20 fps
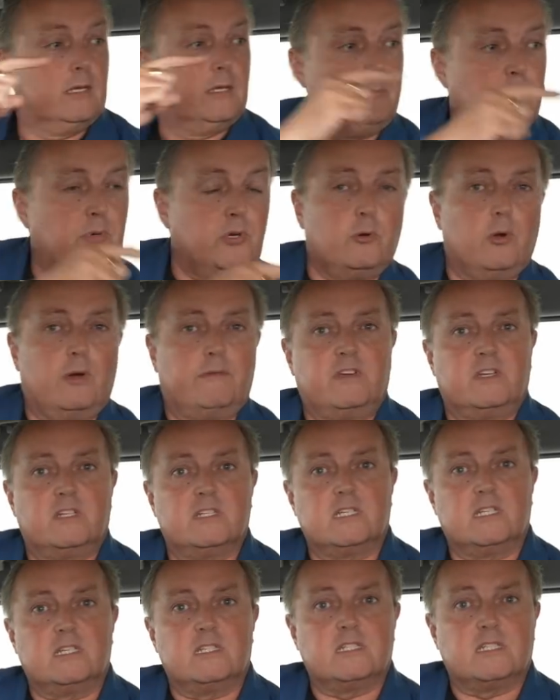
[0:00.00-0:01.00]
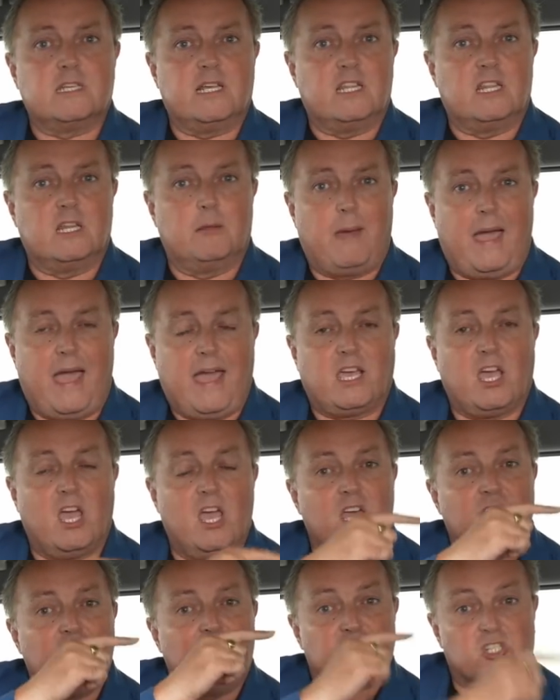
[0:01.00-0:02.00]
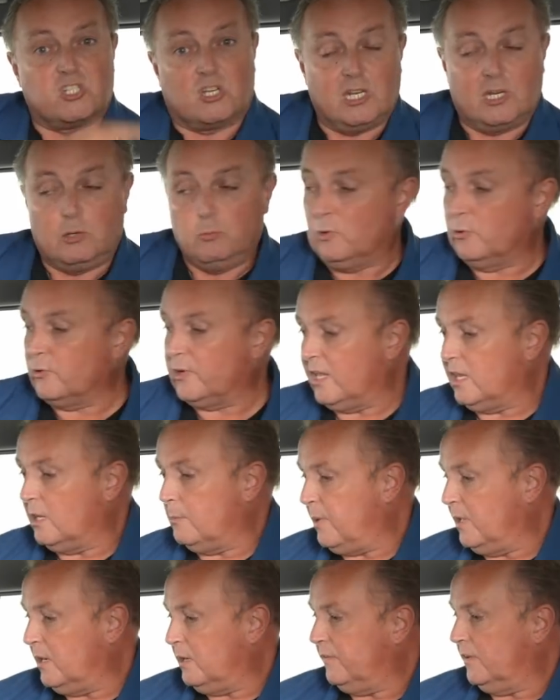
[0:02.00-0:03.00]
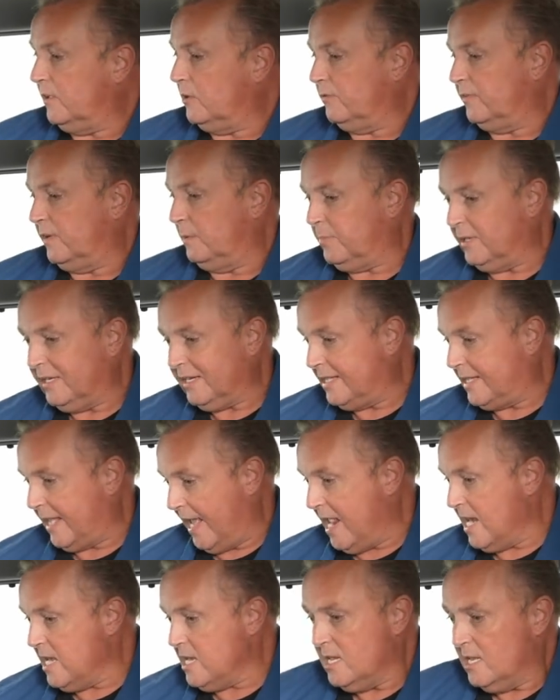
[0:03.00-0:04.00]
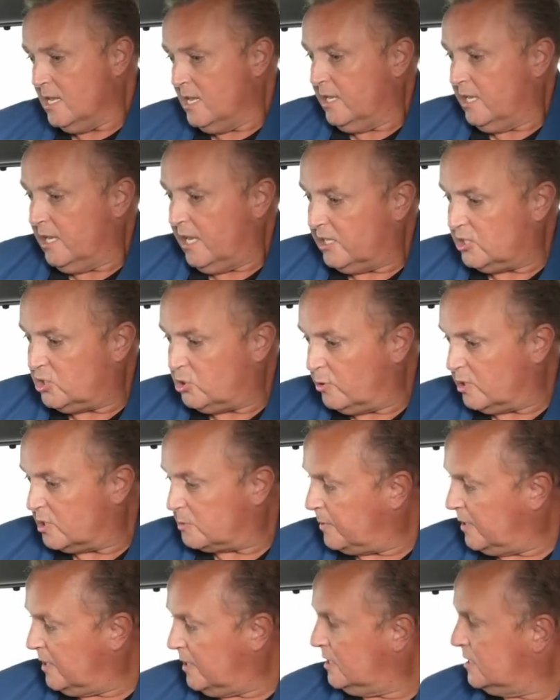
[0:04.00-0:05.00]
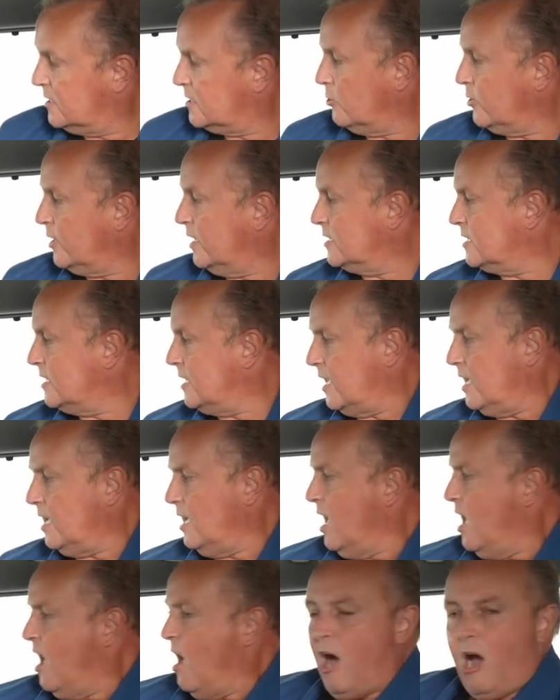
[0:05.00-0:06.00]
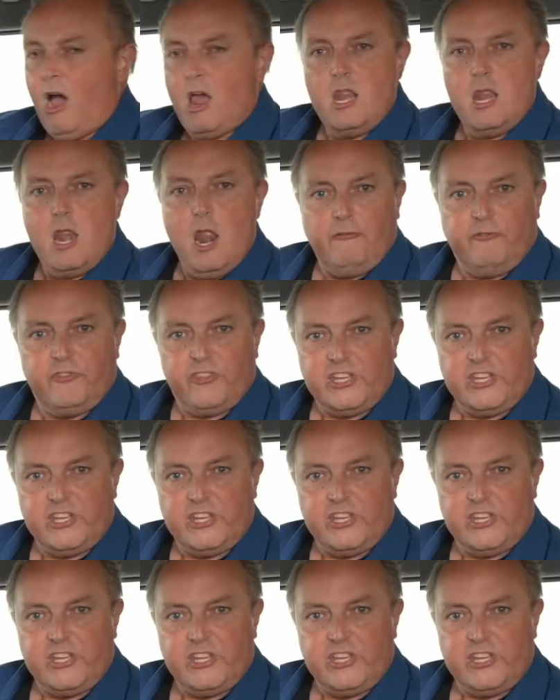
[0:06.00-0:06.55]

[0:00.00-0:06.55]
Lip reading: but whoever sits in the back certainly will get the benefit of it. But again, there's USB sockets here. I love